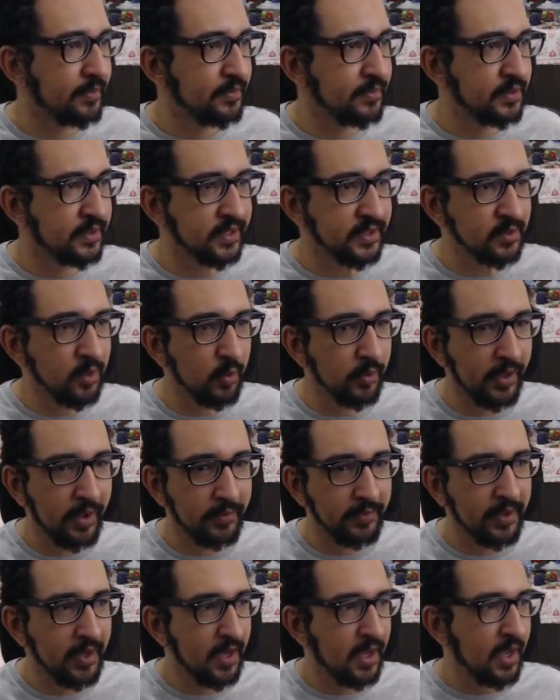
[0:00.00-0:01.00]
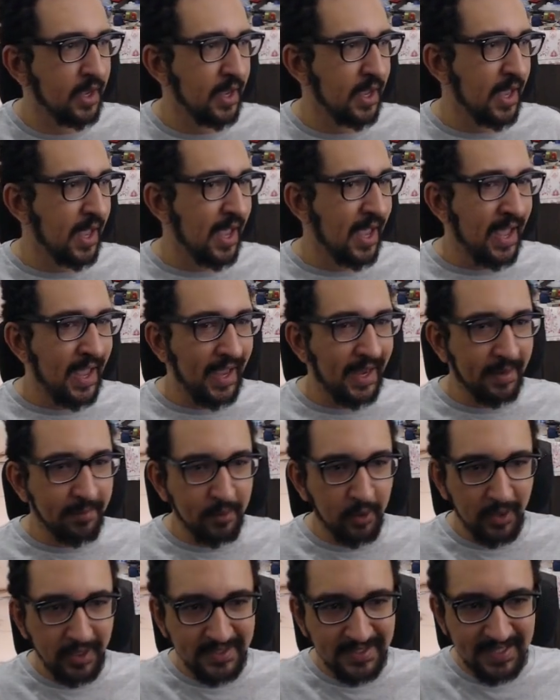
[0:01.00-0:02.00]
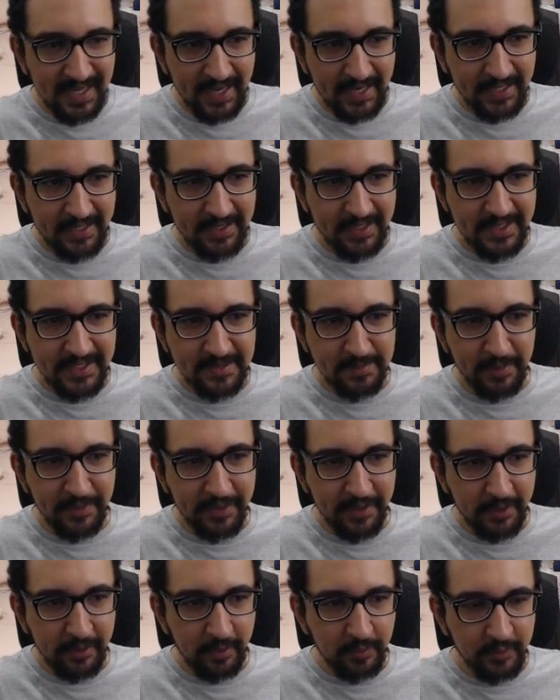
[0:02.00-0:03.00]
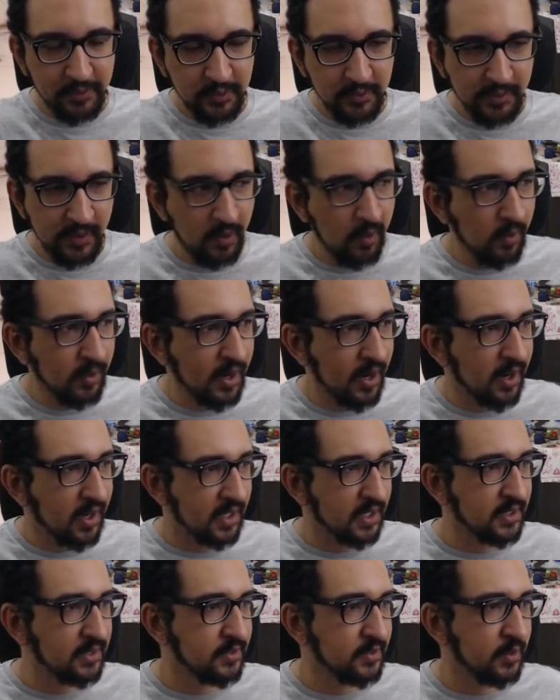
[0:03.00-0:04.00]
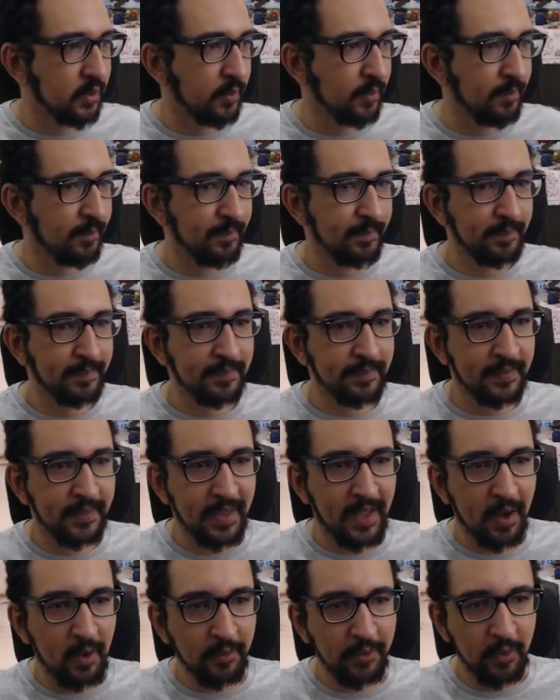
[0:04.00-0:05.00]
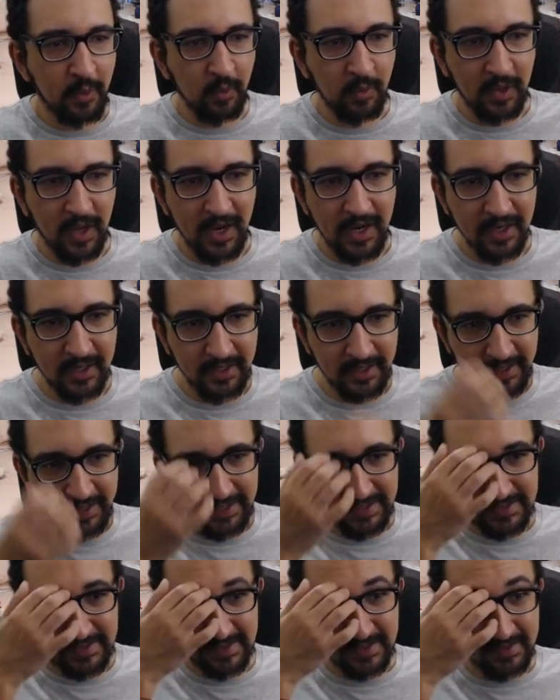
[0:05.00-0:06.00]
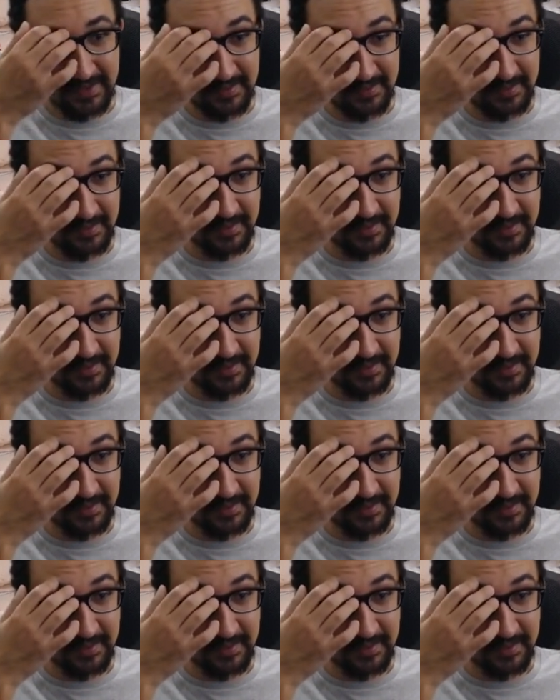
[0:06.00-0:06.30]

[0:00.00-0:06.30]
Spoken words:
just holdout. And I'm gonna assign this material to the whole car. So now the whole car is